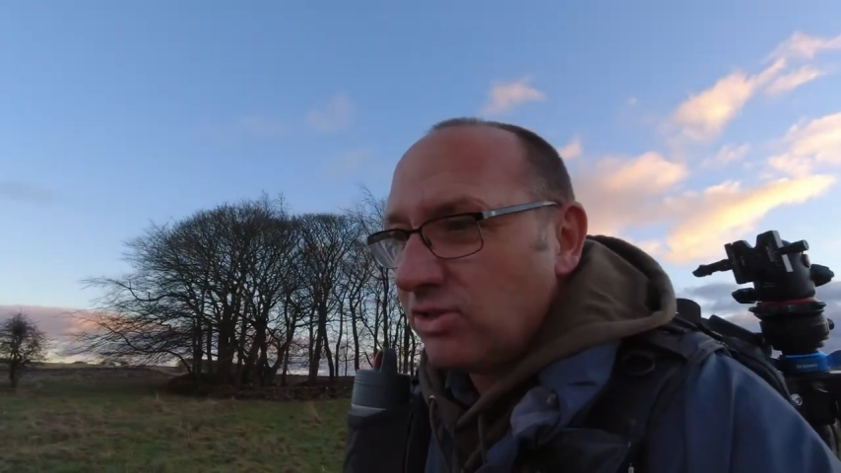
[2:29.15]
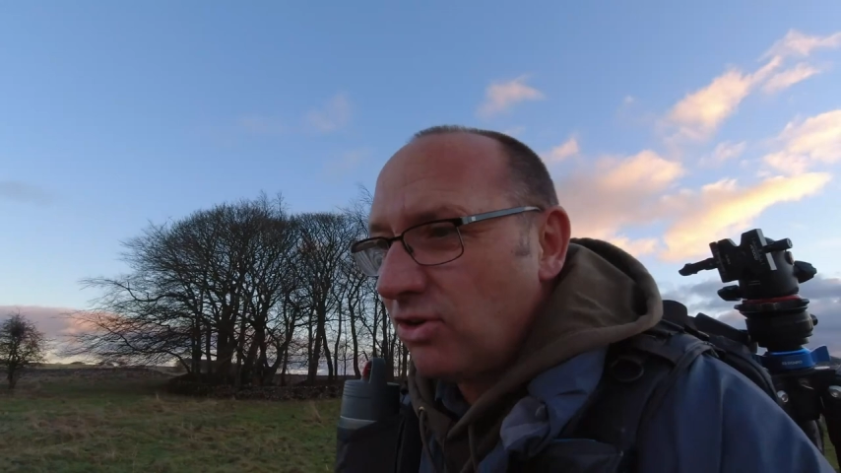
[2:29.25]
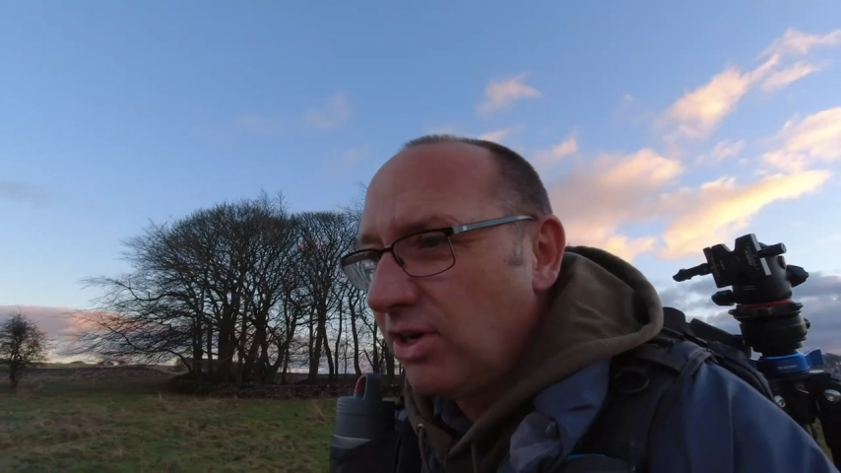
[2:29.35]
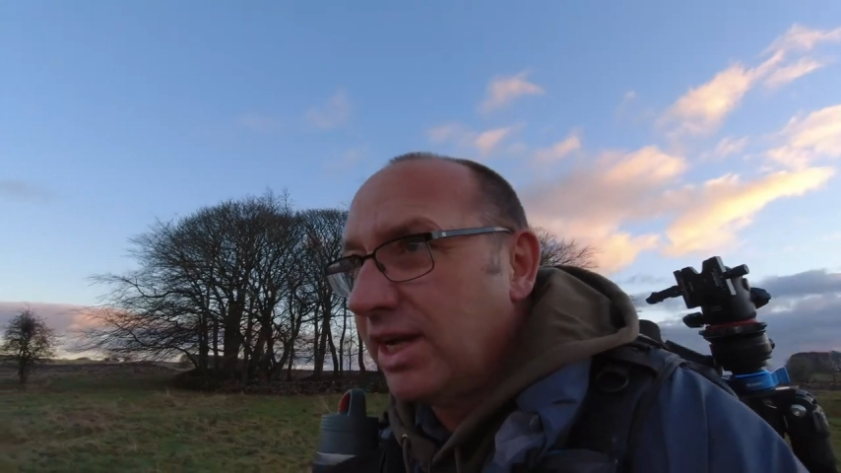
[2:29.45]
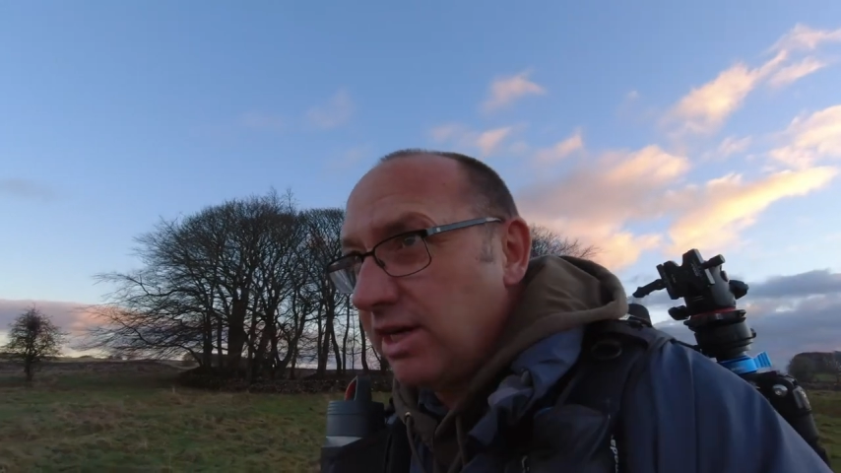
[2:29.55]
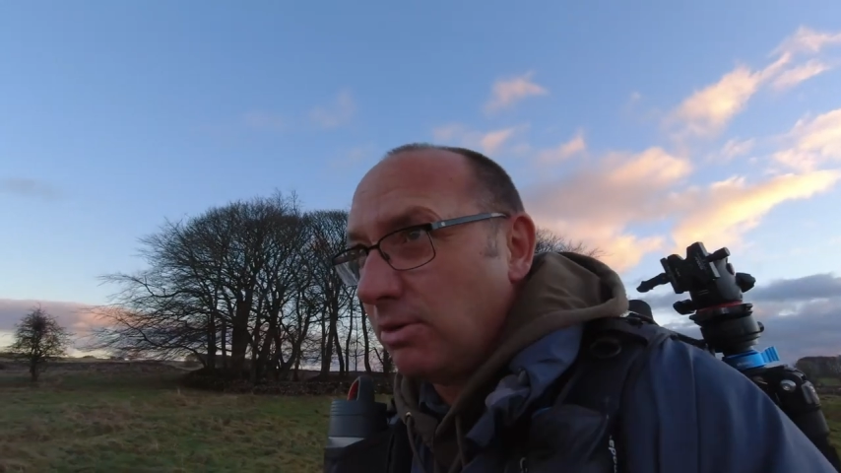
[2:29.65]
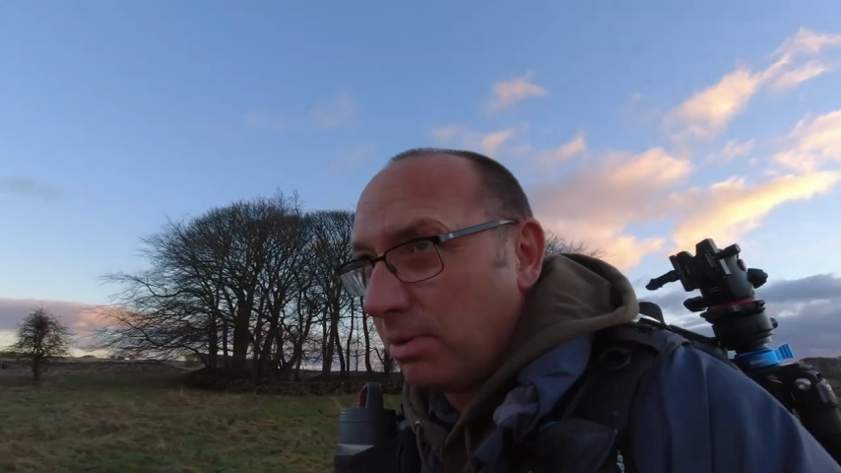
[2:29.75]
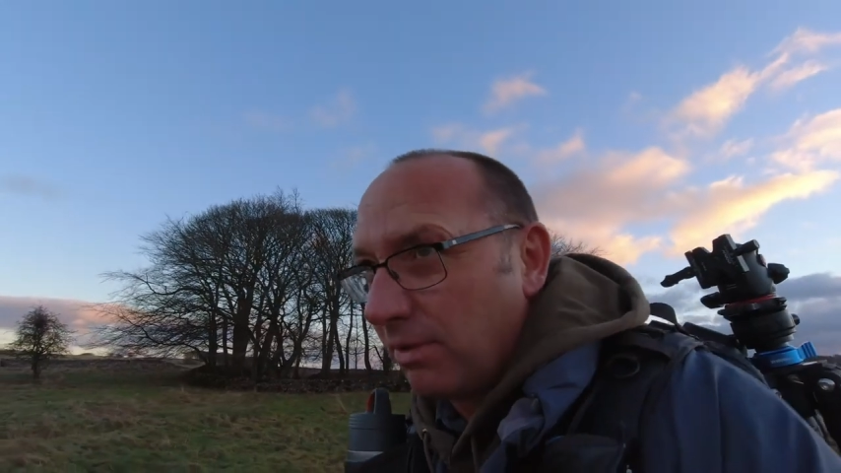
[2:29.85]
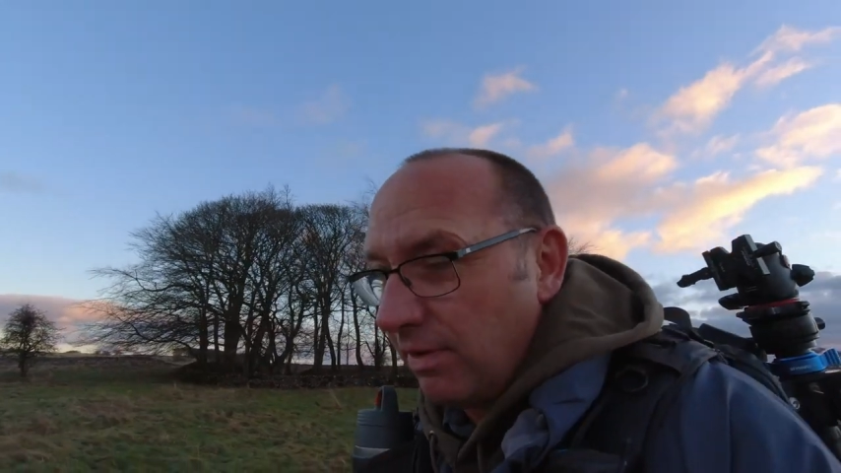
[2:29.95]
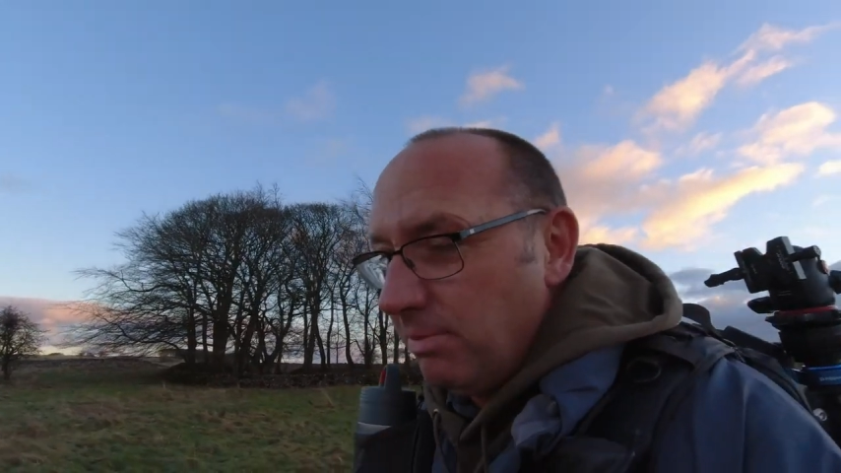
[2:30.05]
Try and get a
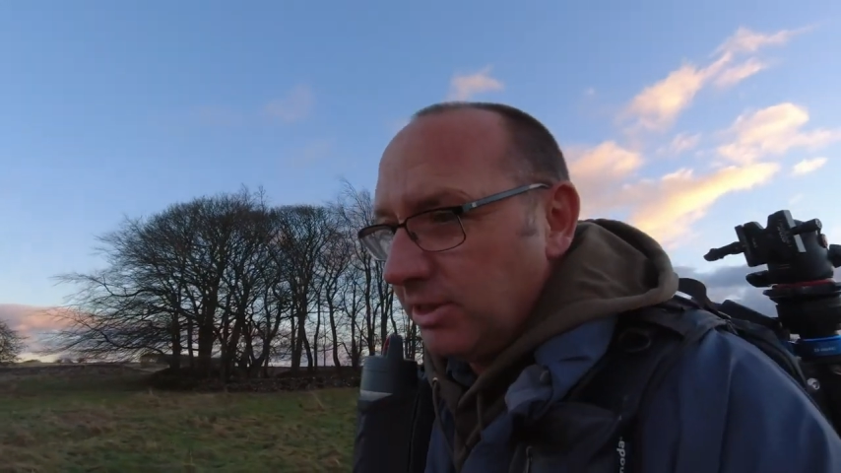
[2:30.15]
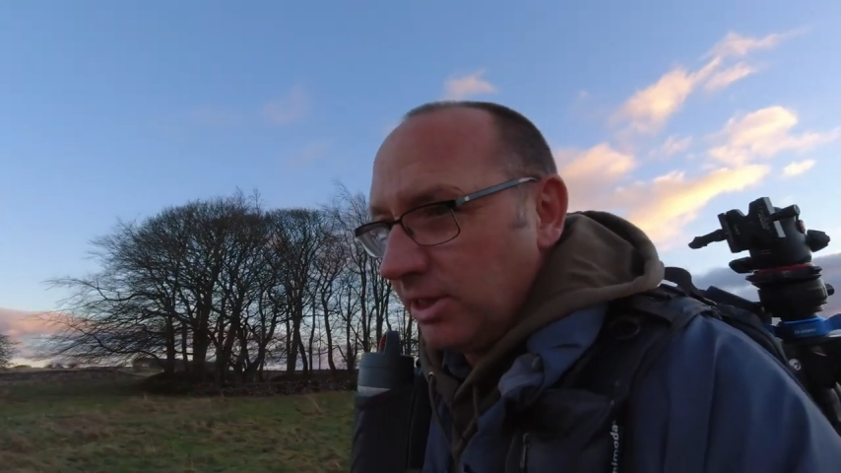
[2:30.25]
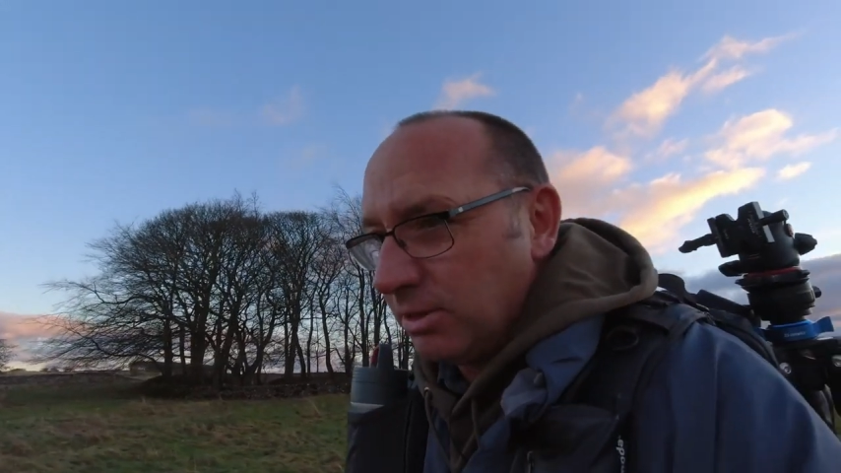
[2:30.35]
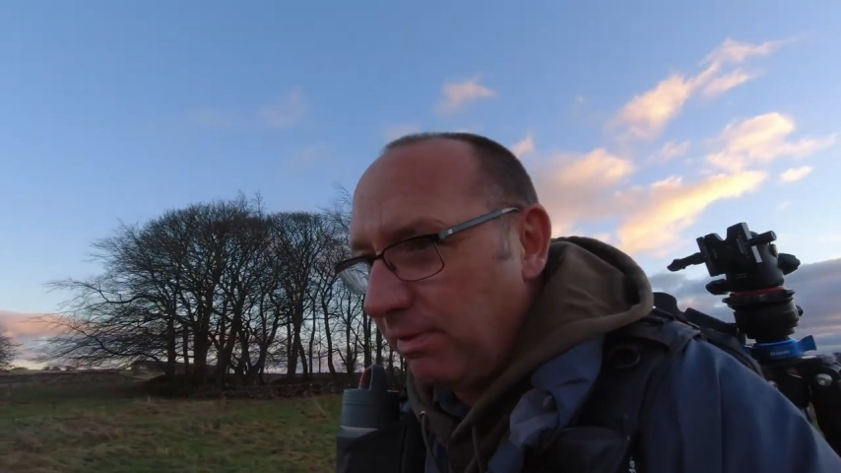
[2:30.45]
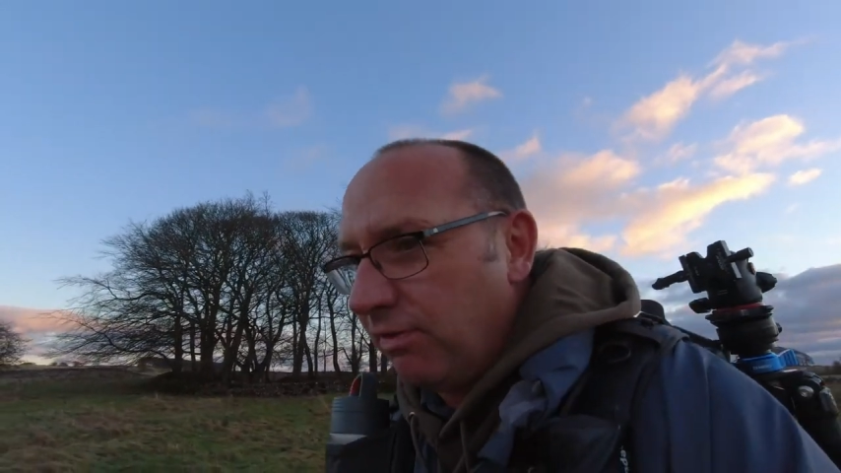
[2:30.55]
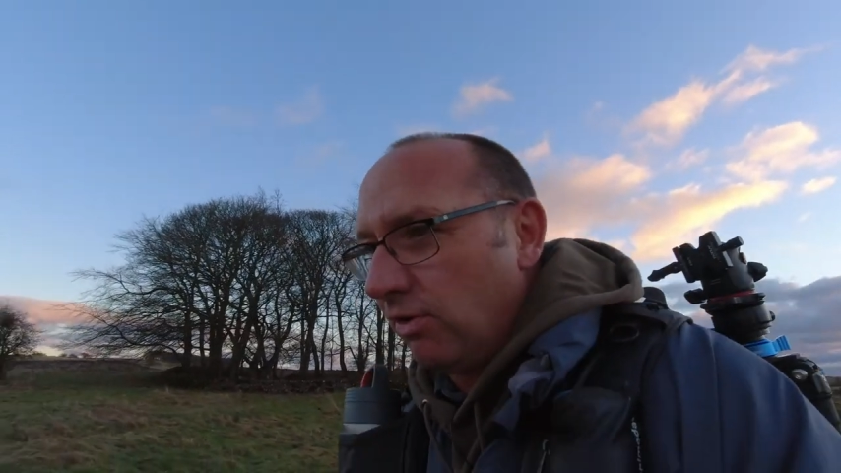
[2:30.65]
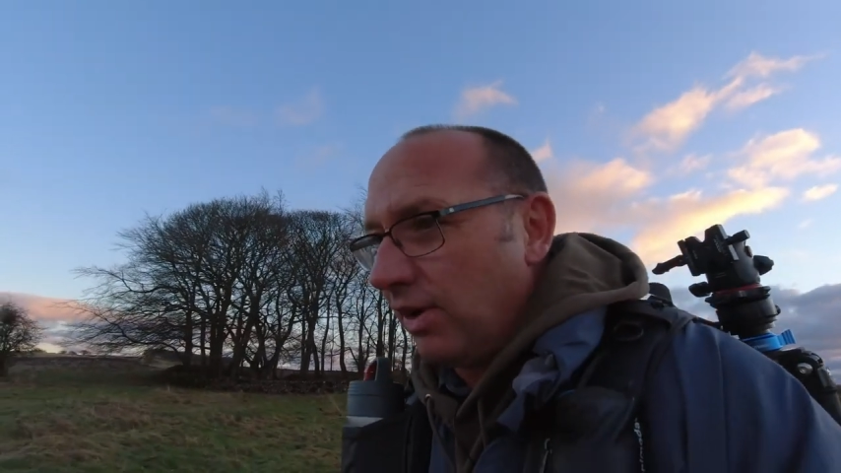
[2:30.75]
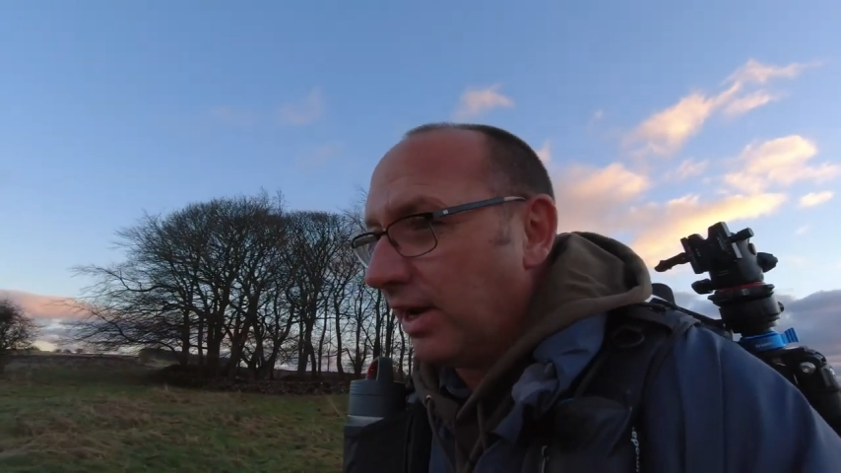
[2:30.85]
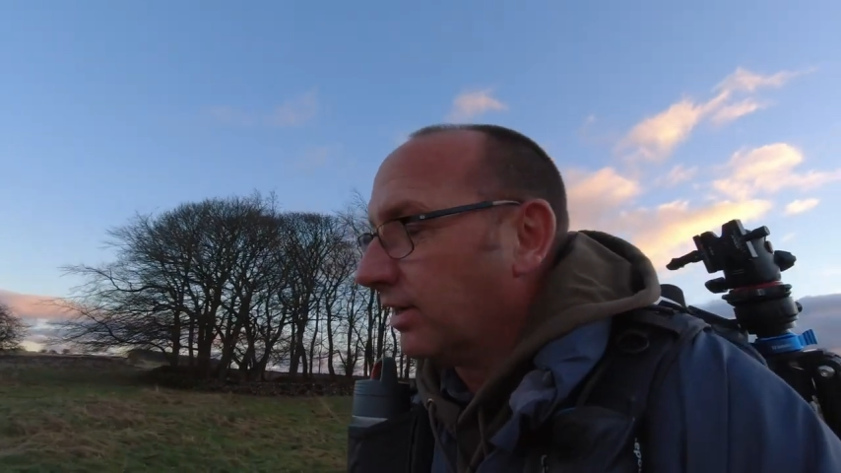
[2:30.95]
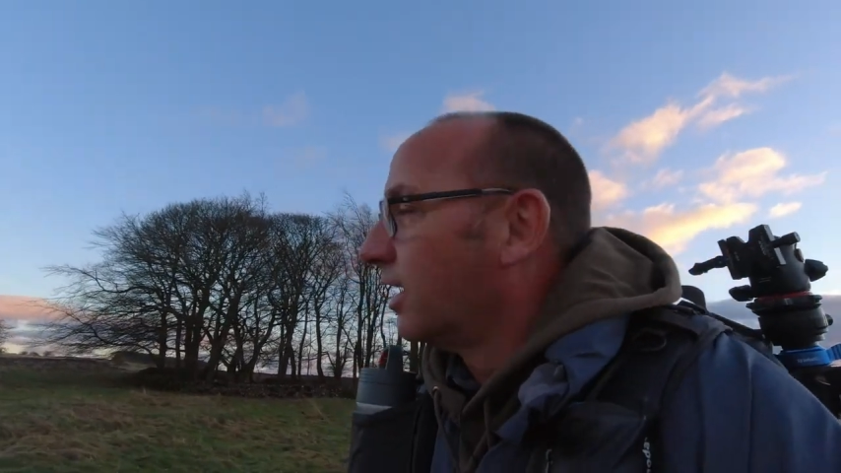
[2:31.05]
couple of images
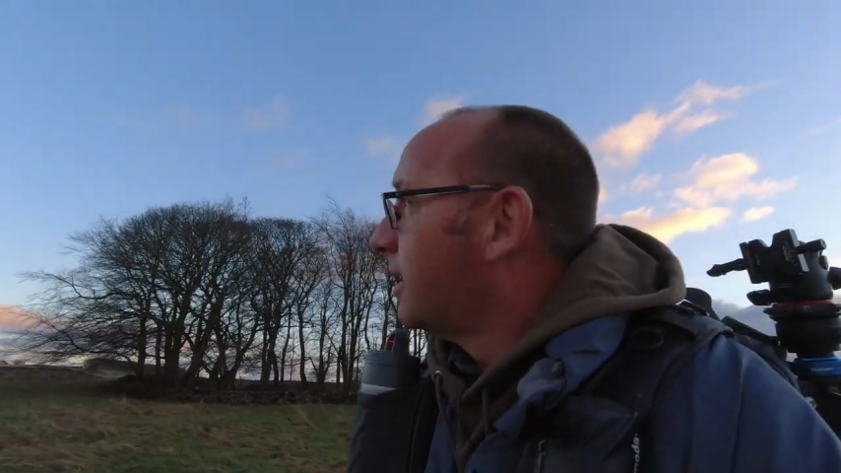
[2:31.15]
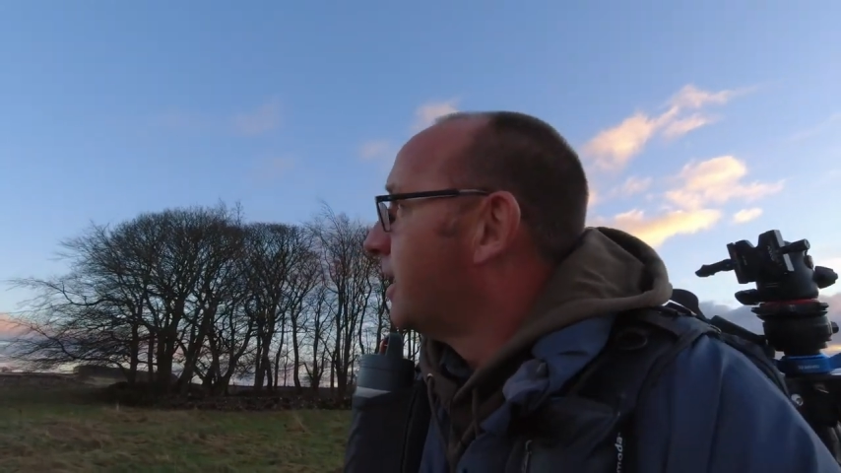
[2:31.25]
beforehand